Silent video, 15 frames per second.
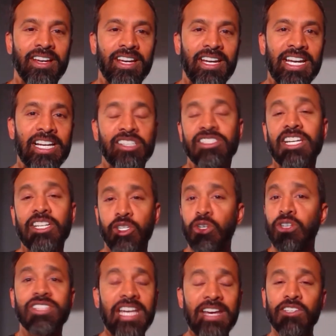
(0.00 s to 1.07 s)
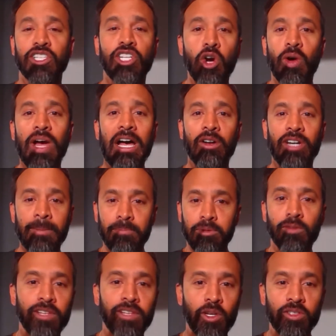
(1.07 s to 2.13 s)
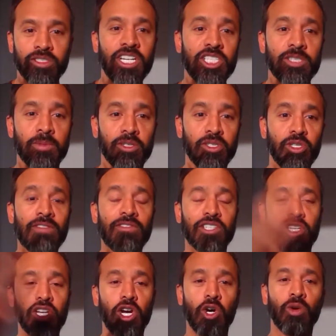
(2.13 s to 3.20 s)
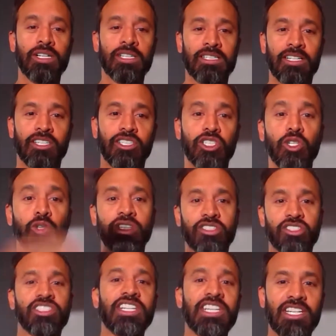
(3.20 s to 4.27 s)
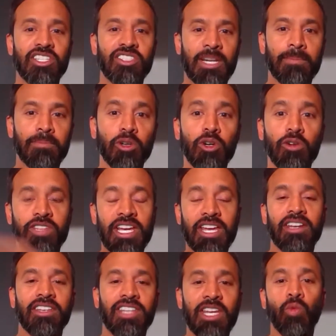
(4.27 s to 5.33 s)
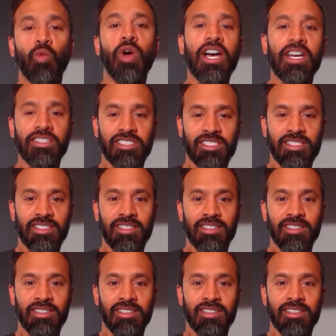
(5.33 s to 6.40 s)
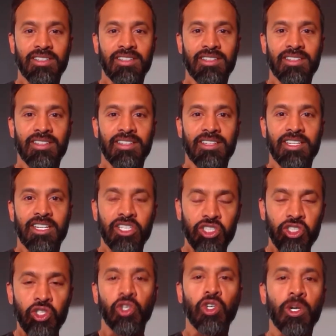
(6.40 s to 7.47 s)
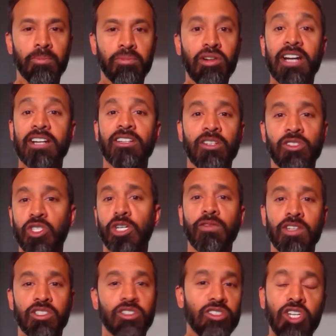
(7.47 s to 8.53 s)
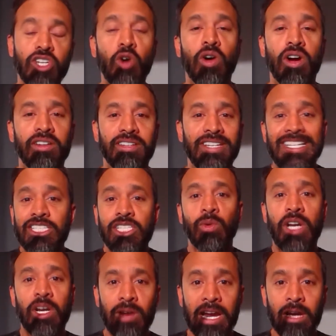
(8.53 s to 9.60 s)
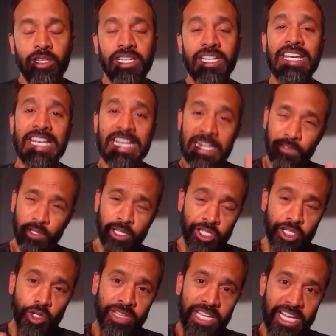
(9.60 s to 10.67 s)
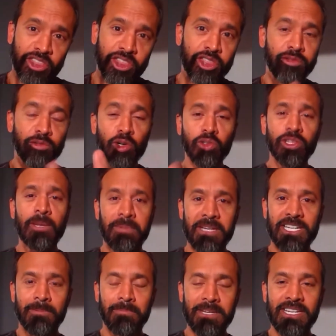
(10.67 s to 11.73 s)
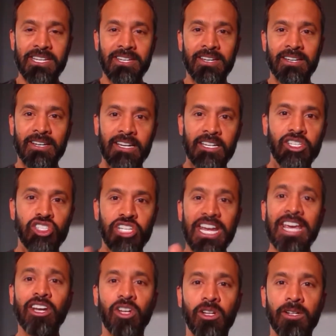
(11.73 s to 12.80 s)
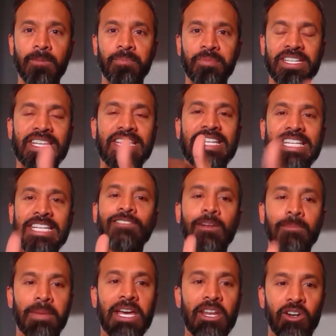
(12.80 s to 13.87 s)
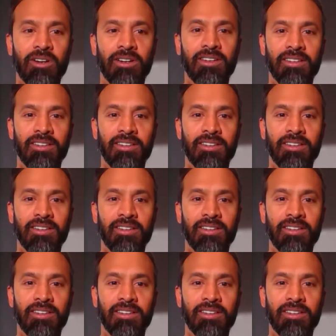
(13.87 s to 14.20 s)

Alexander, you just have to go out and prove to those customers. You have to go to the C's and prove that they want your product or service. There's no easy way around it. If you can do that through the B2B channel, even better.